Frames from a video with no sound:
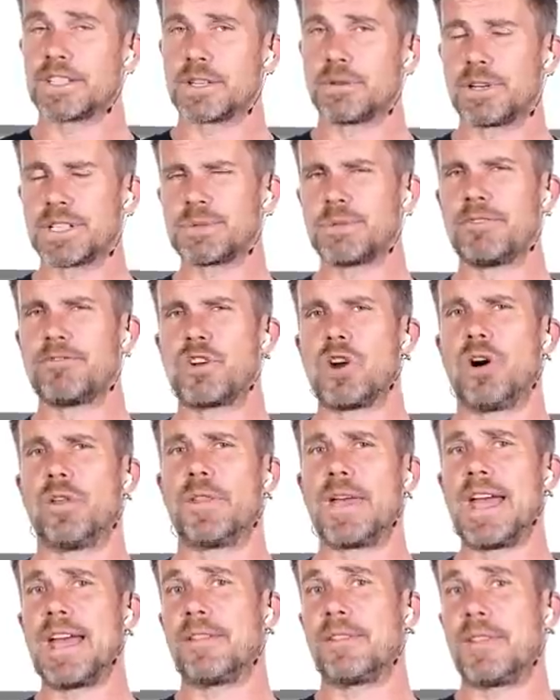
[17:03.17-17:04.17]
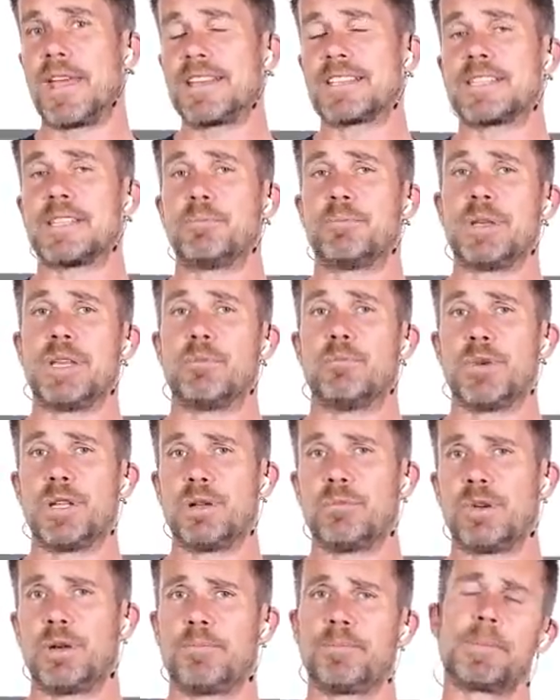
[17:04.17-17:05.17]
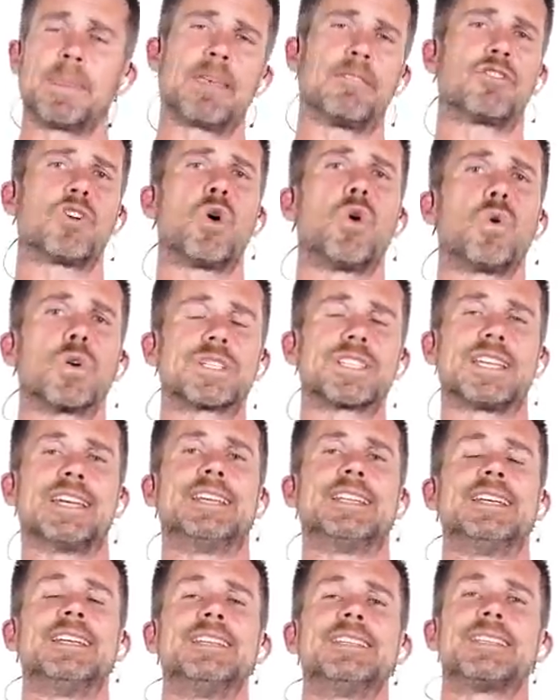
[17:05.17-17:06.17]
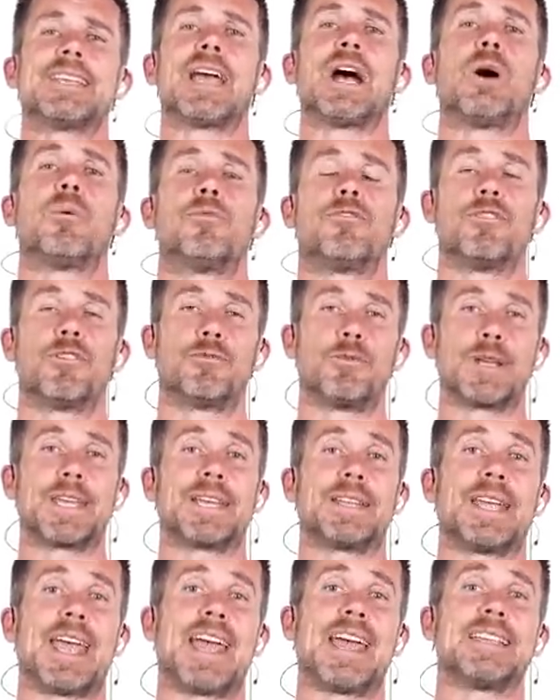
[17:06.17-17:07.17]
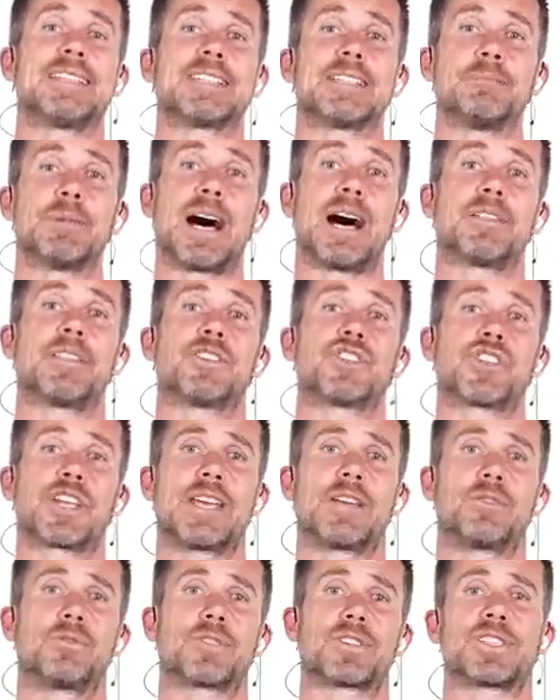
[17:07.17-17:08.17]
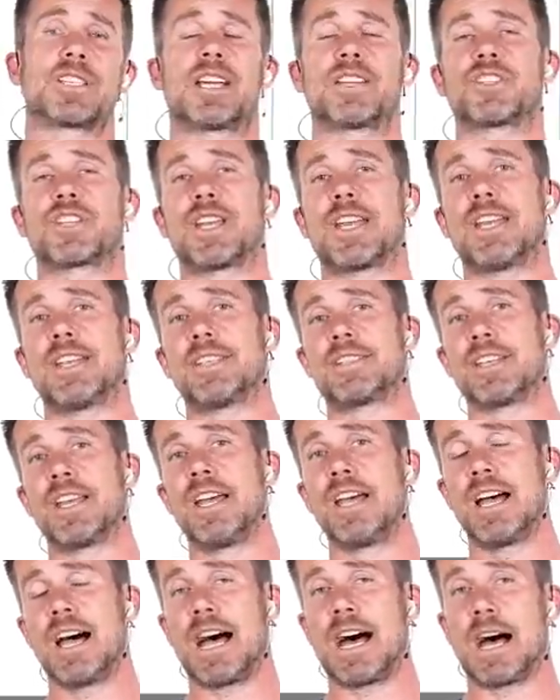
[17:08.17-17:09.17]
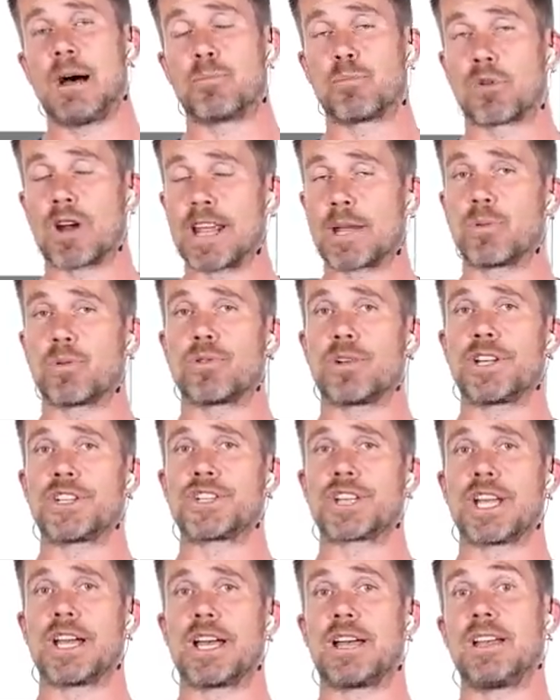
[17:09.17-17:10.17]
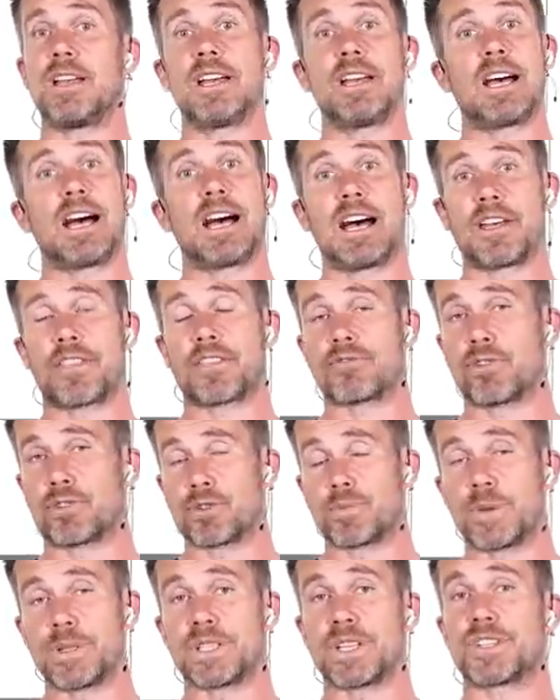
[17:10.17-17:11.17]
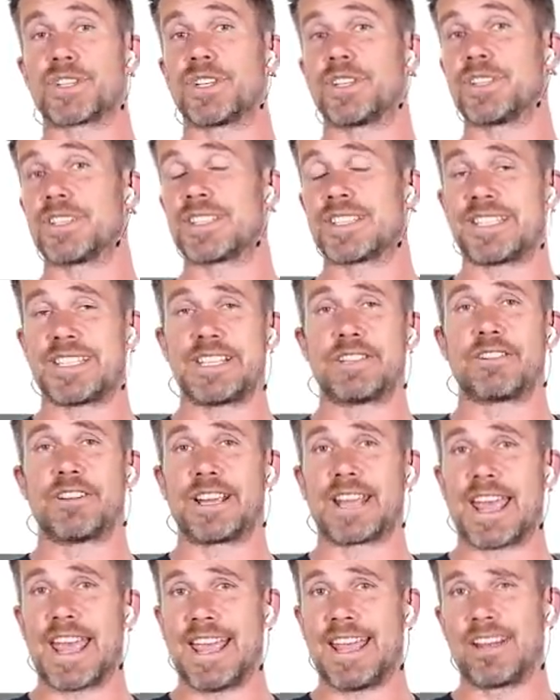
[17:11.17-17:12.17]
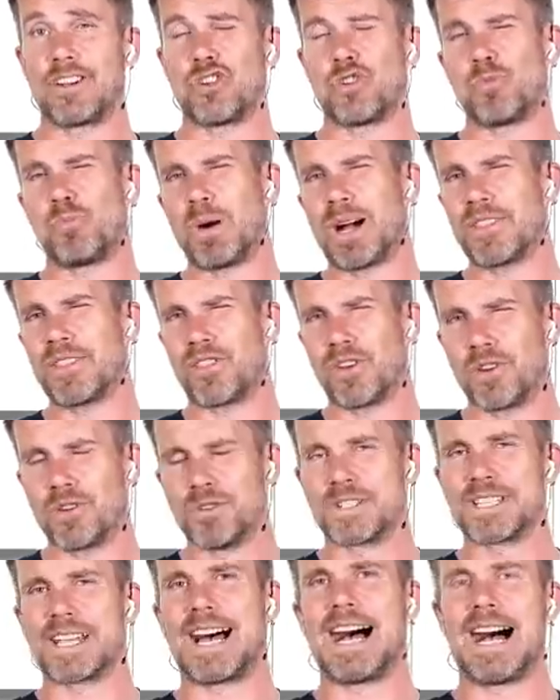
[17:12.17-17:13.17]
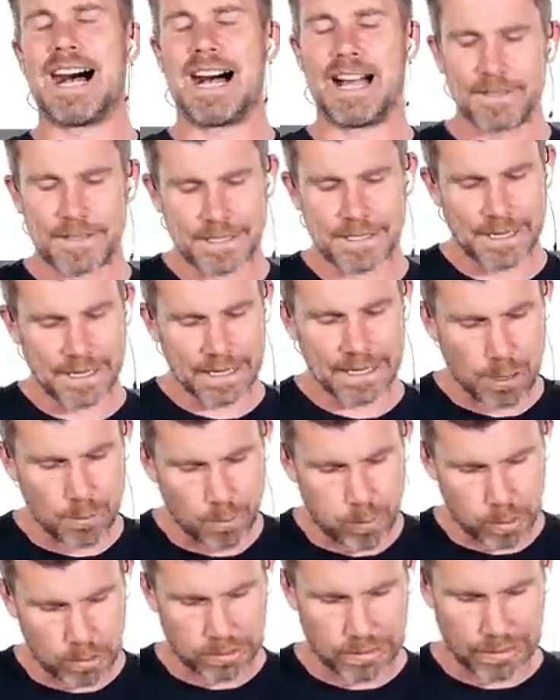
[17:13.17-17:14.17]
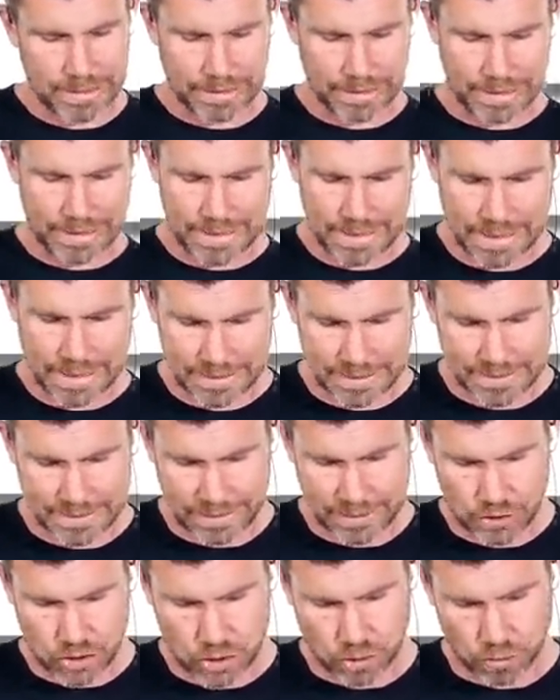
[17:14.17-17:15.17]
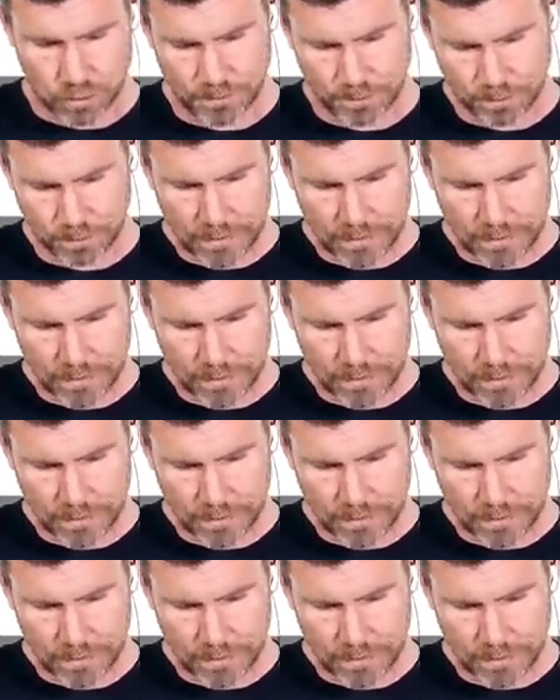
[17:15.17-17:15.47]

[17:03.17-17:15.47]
So once we've got that, that's the bare minimum. Of course, it is helpful if we can add some other channels such as uh, brake pressure, uh, throttle position, steering angle, but those aren't completely essential.